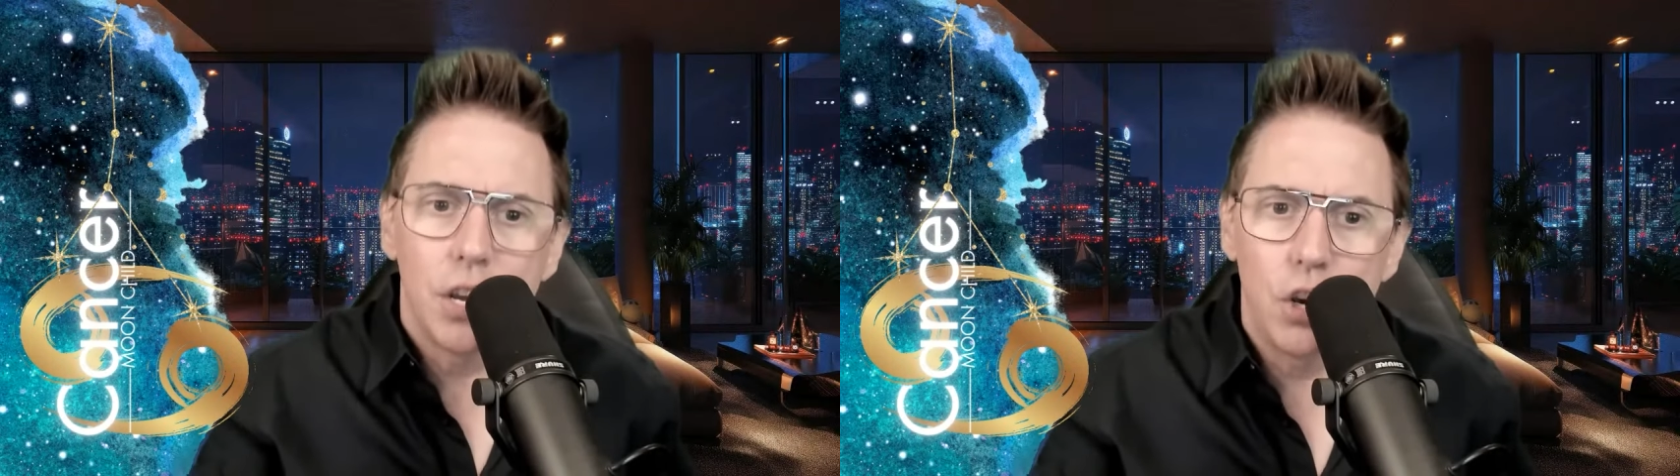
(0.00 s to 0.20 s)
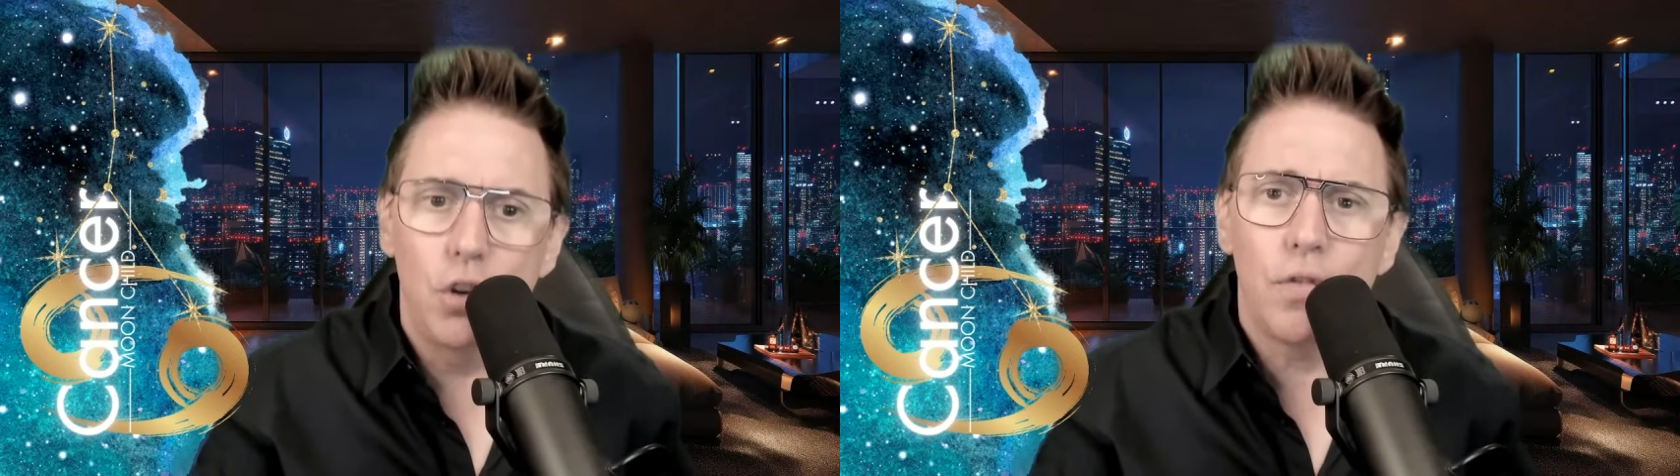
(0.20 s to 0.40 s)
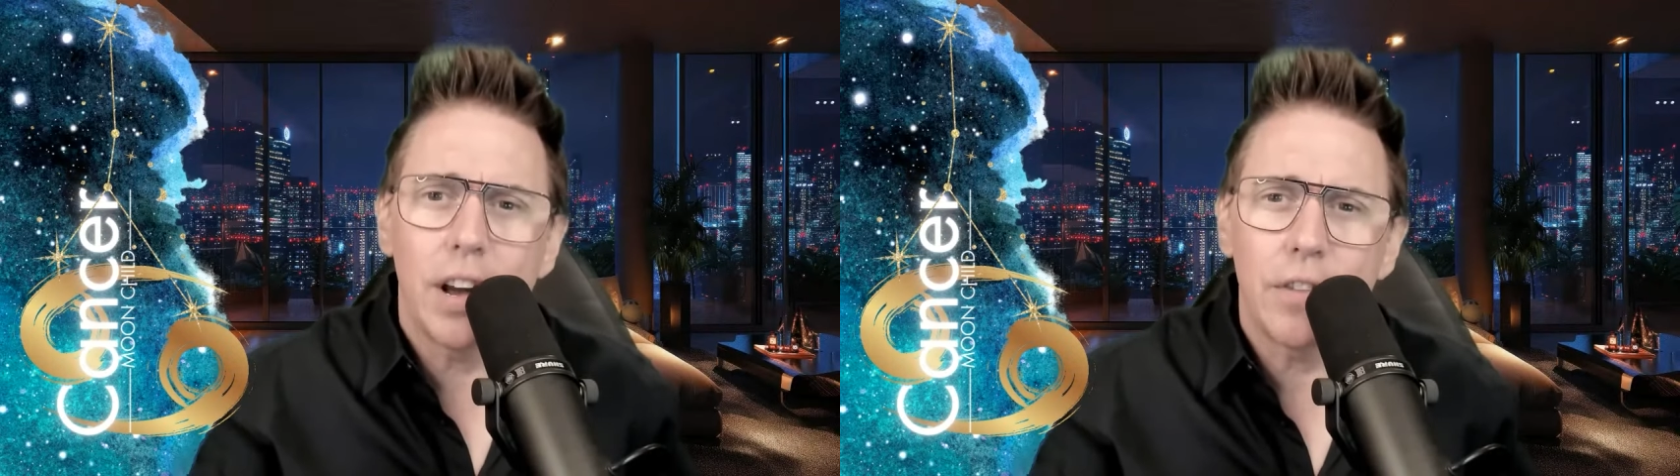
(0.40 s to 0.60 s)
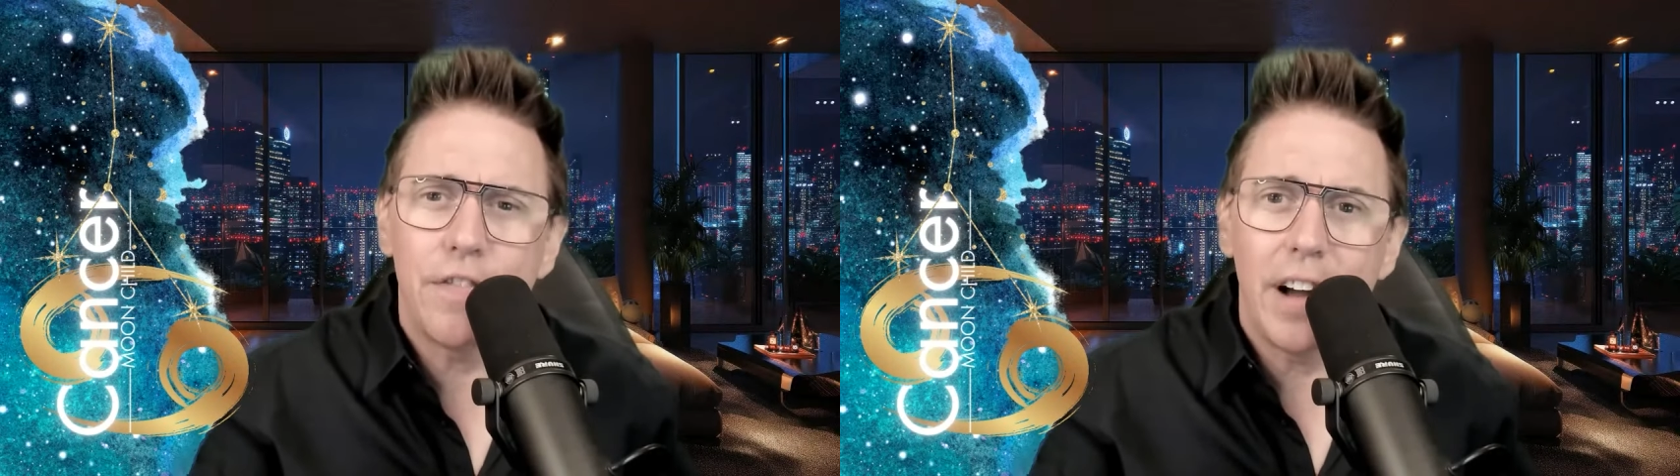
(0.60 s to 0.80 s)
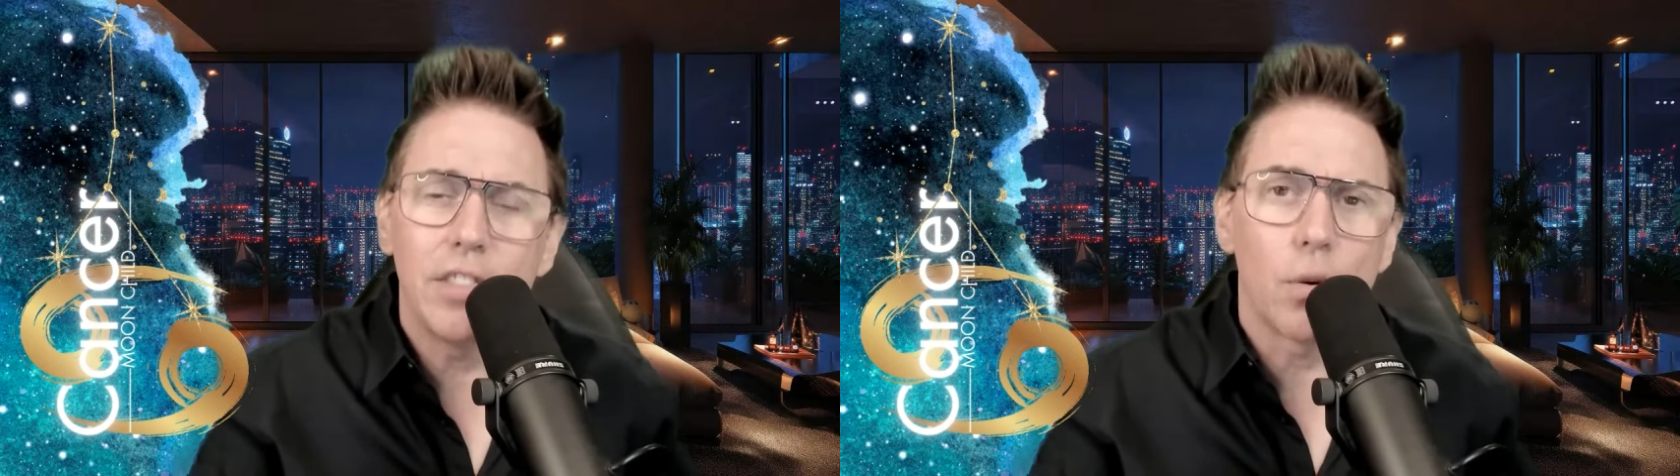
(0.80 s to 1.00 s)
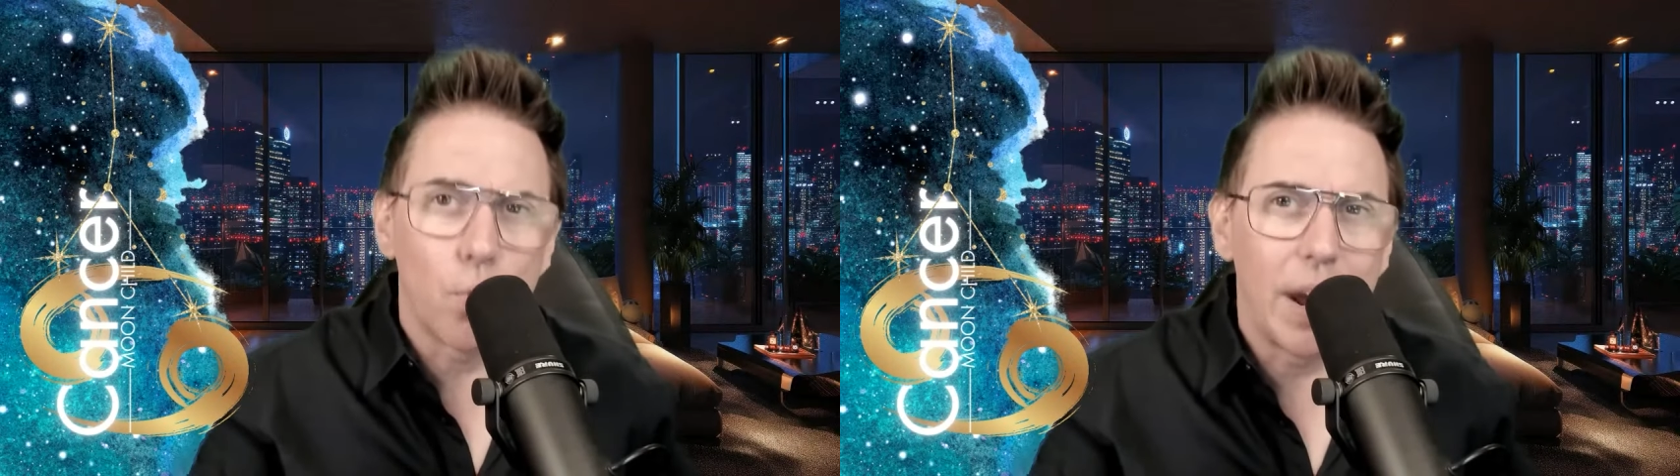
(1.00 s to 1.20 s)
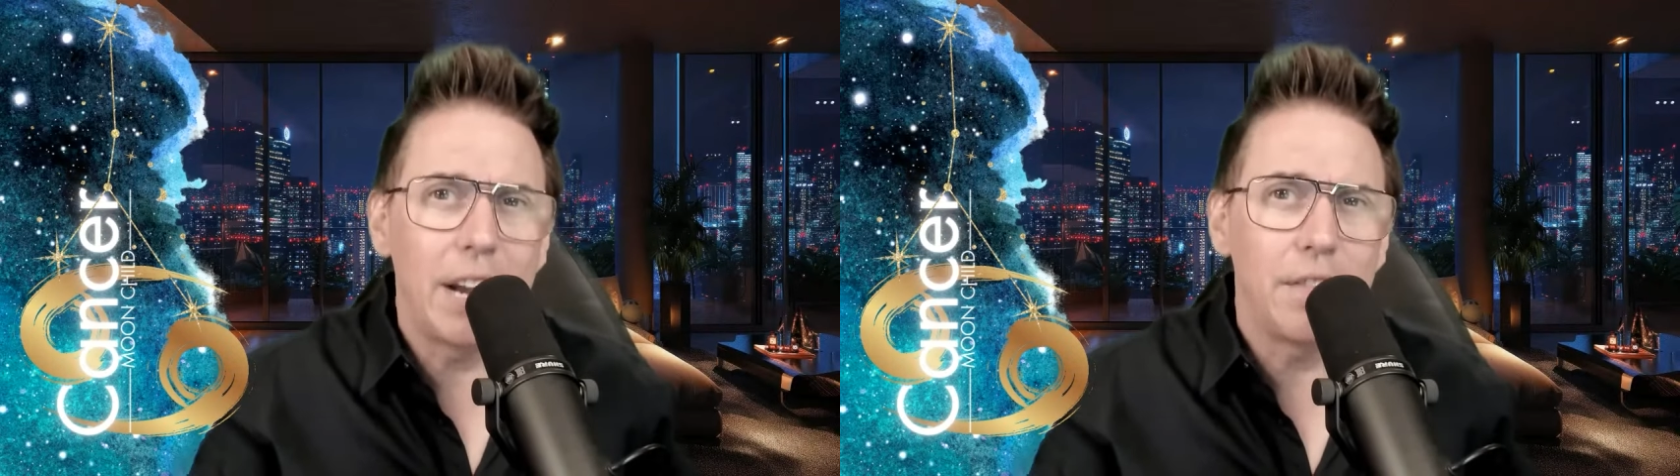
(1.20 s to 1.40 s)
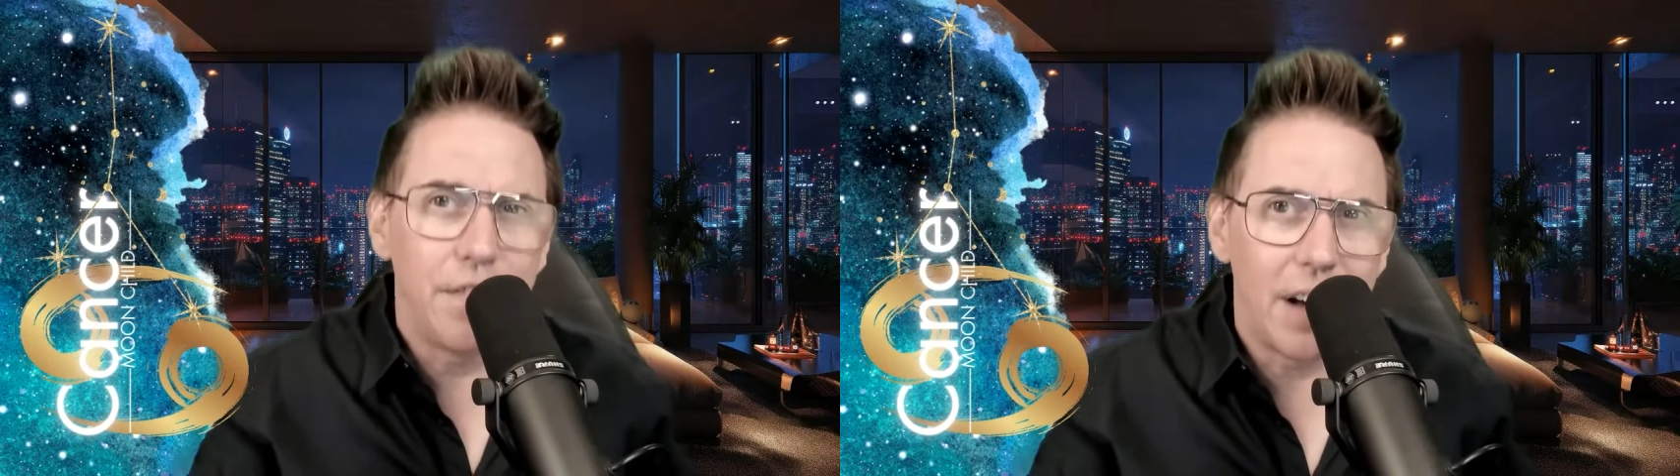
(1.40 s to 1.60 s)
you've got to find the
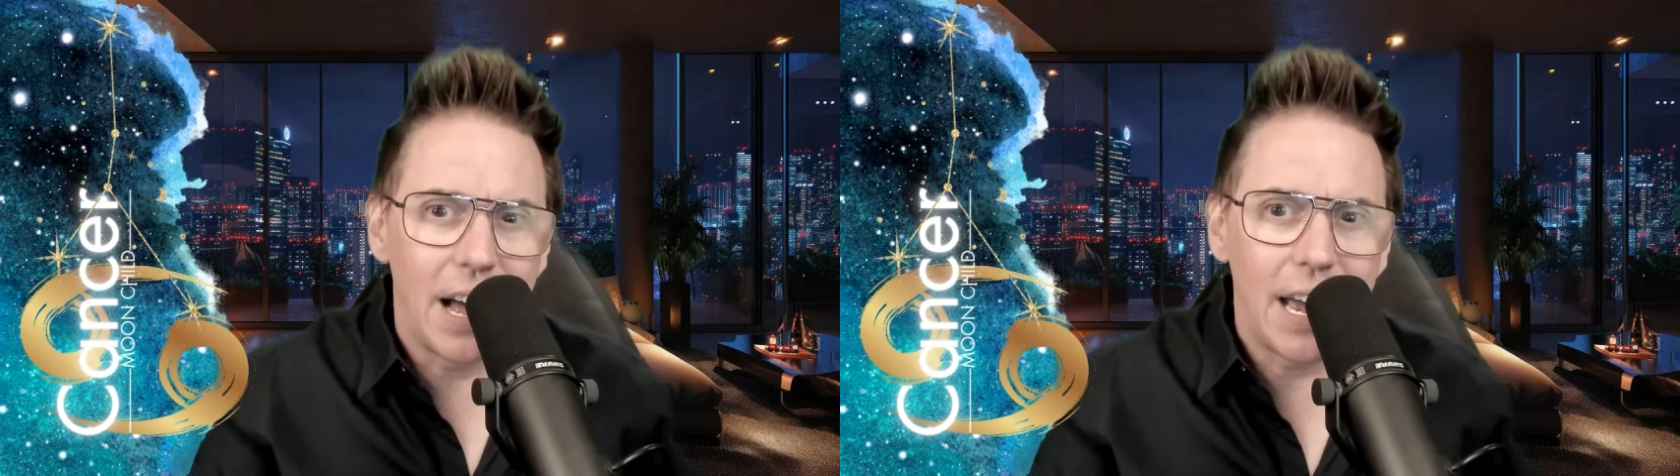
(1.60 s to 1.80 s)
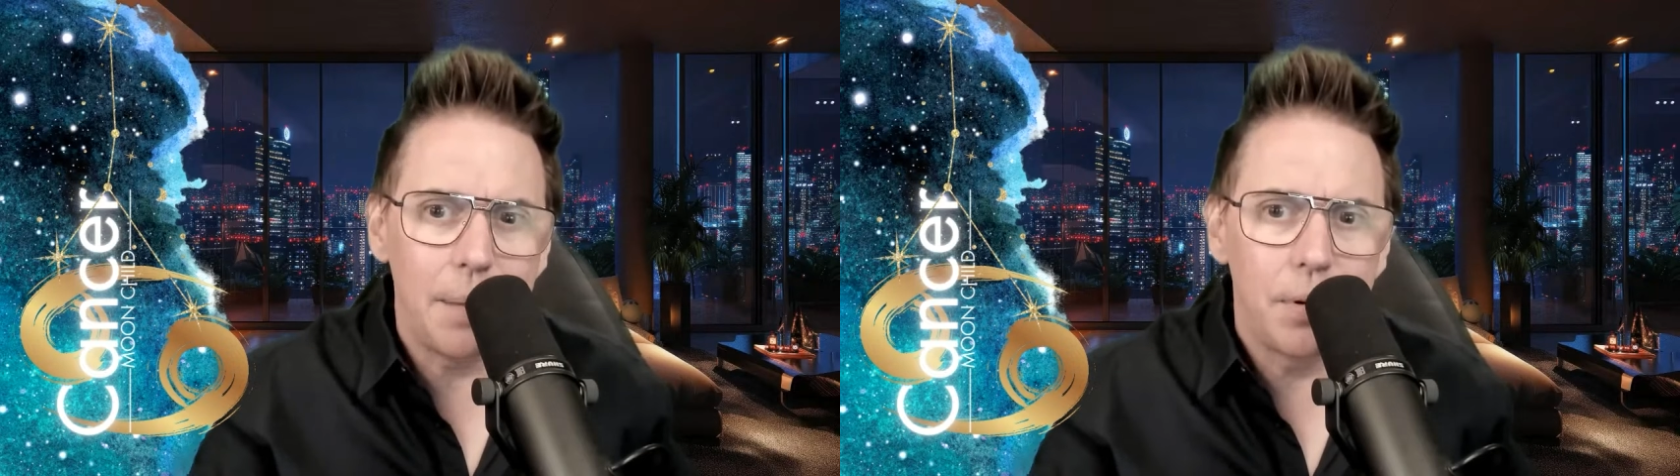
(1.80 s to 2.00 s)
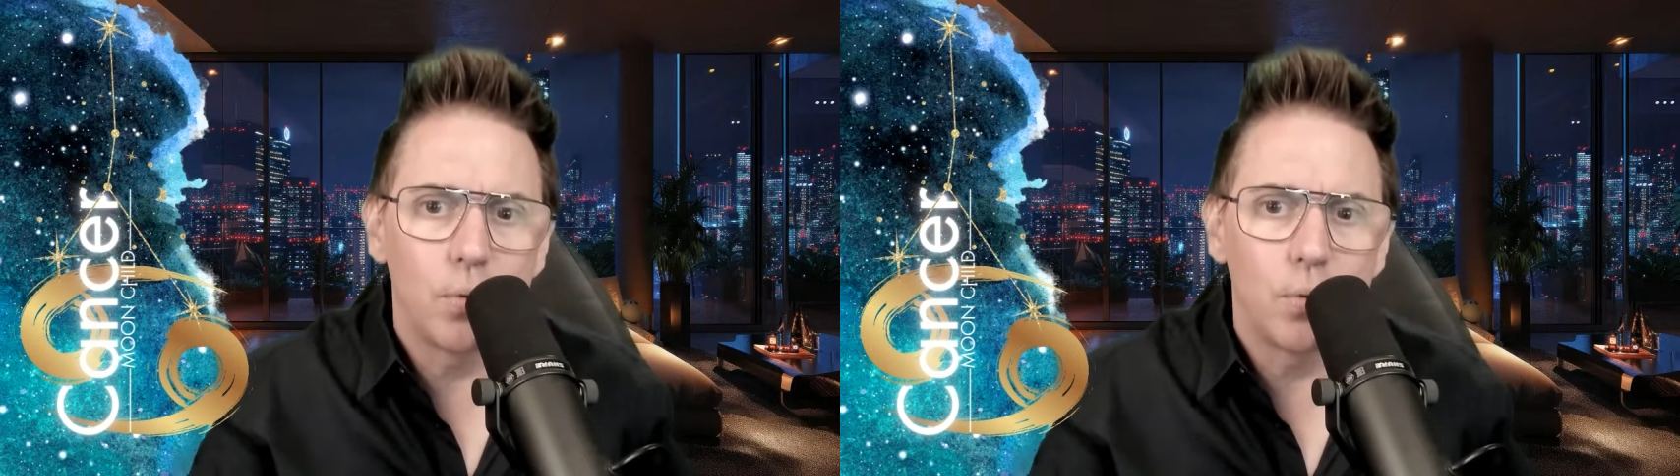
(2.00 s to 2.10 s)
right vibe